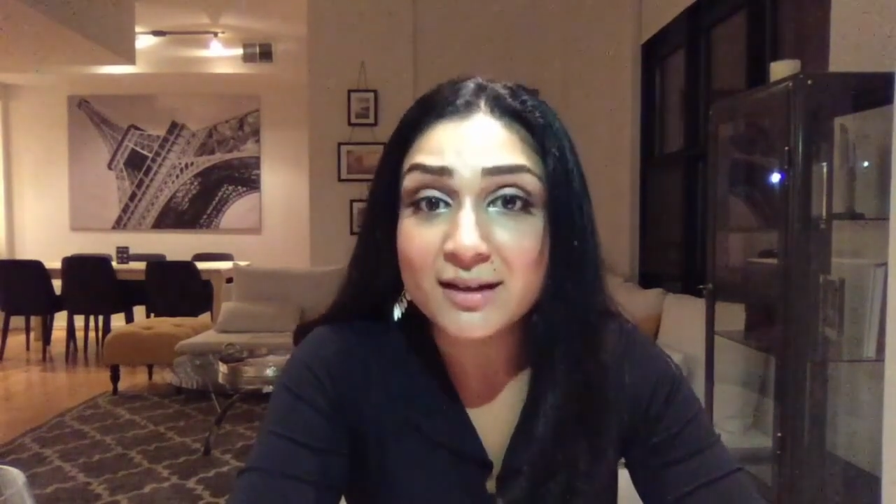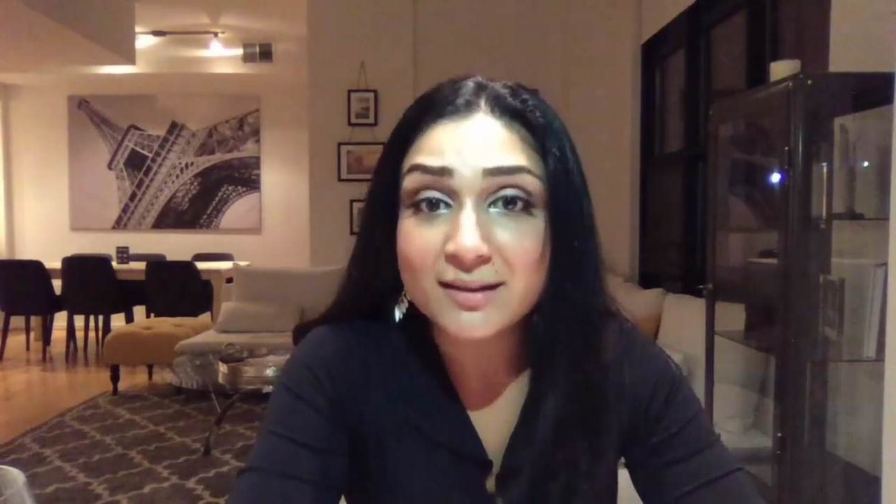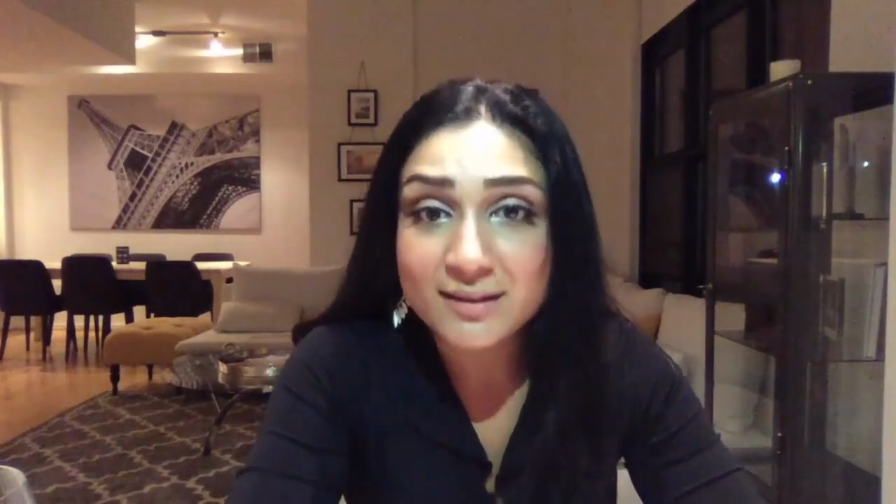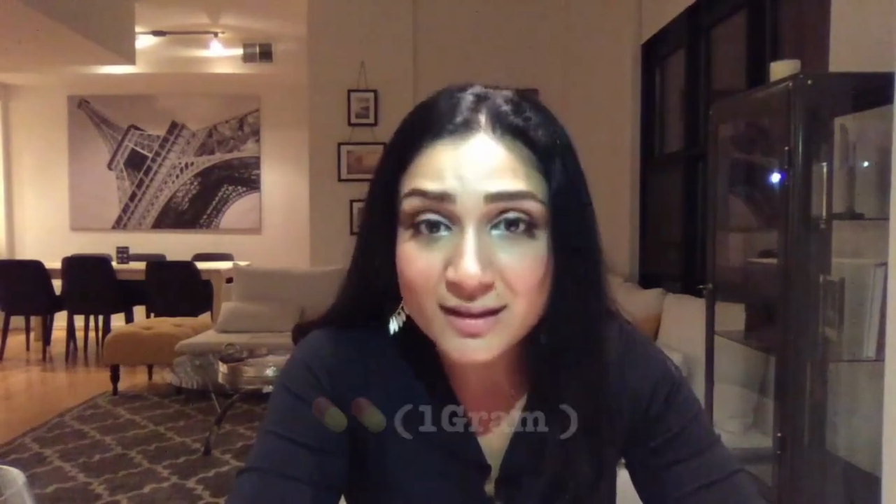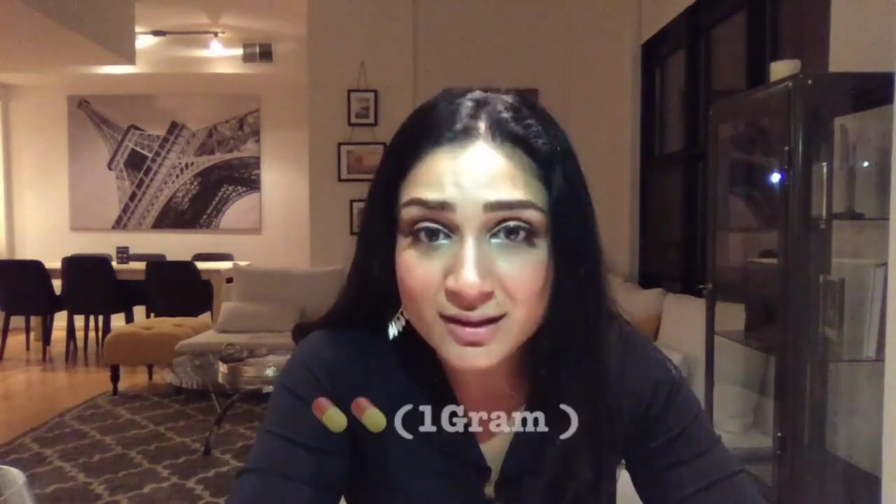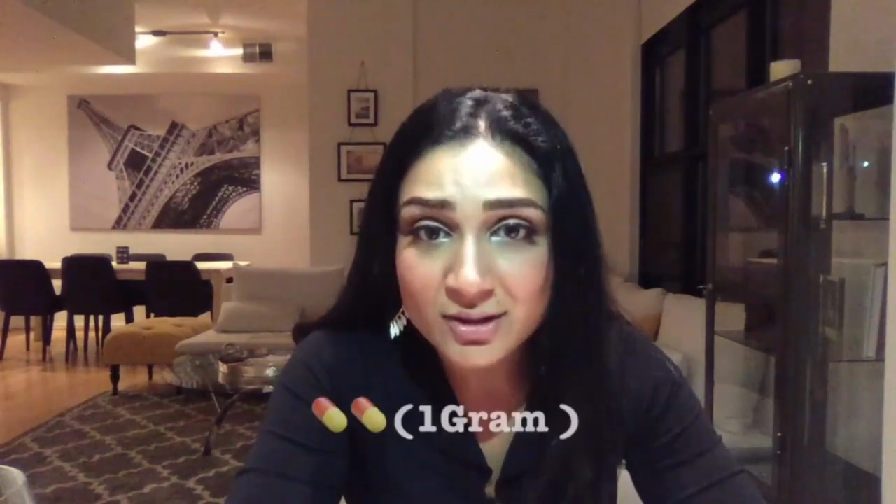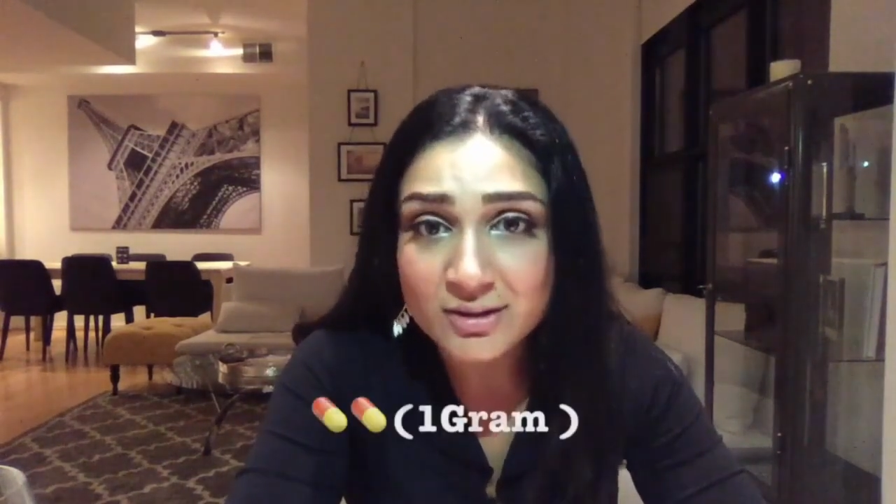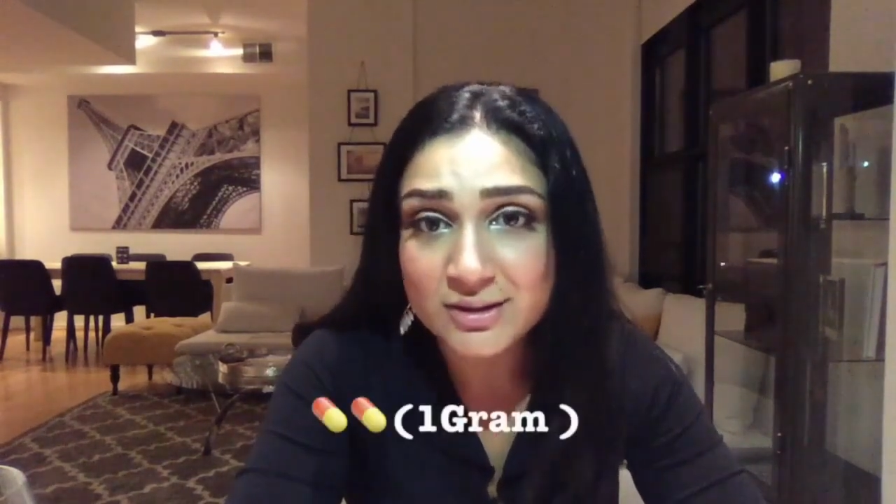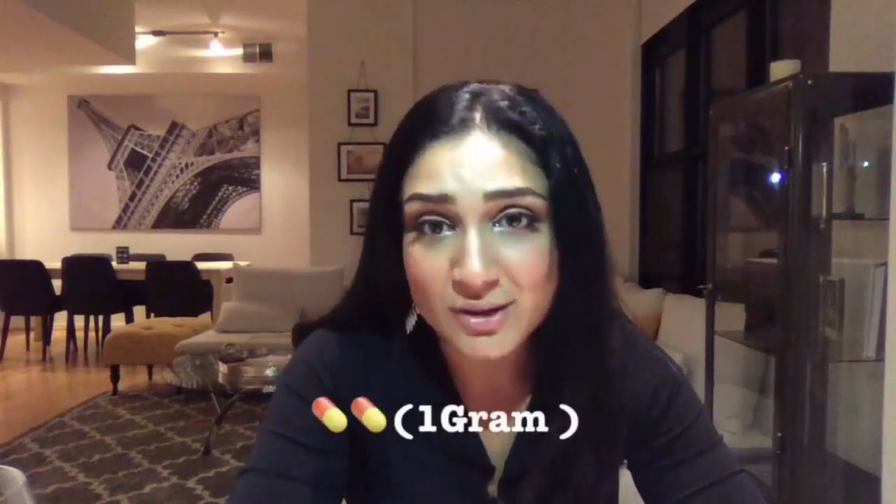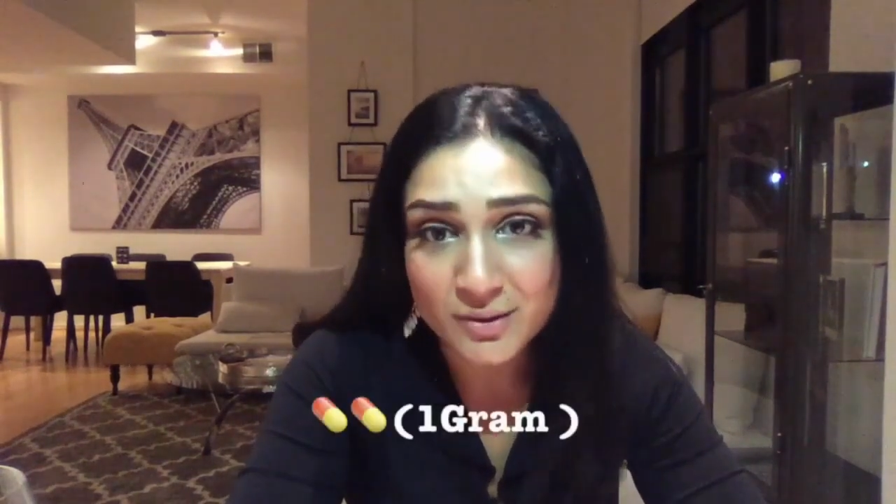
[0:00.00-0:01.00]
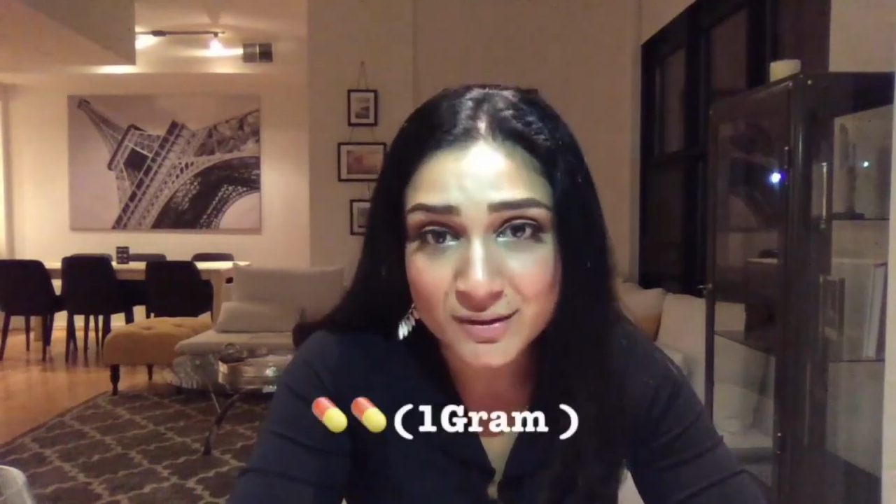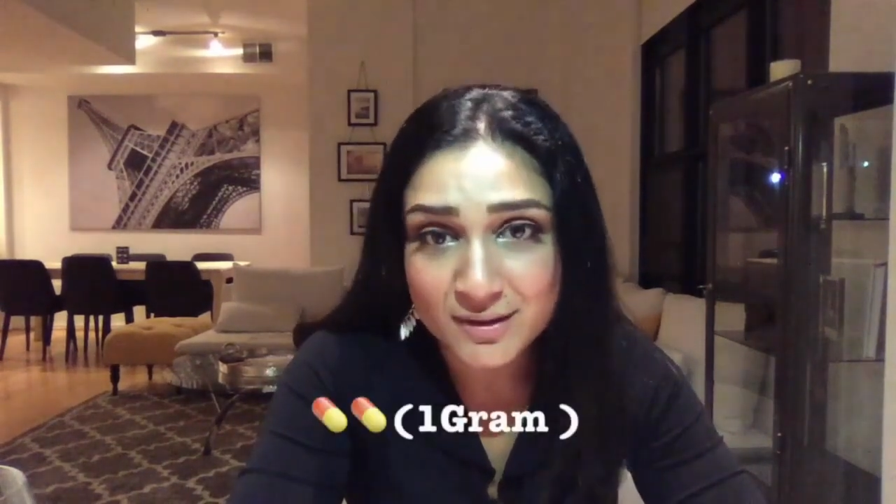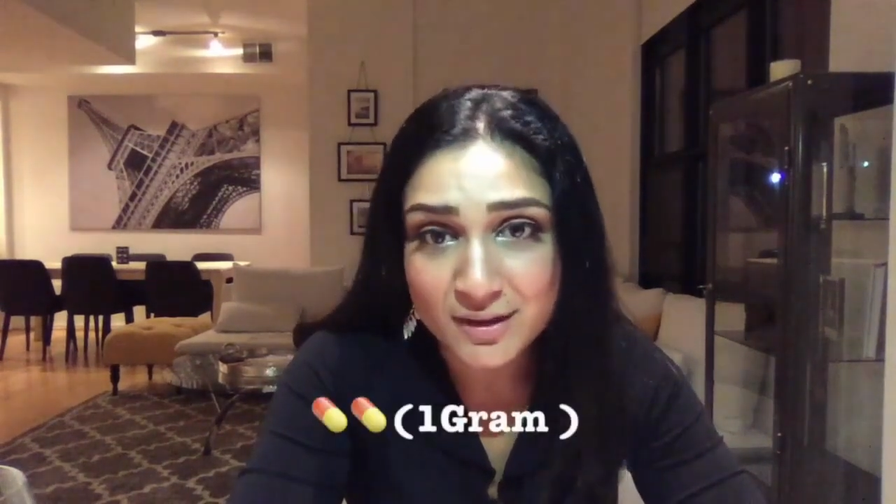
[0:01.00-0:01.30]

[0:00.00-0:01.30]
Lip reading: a single dose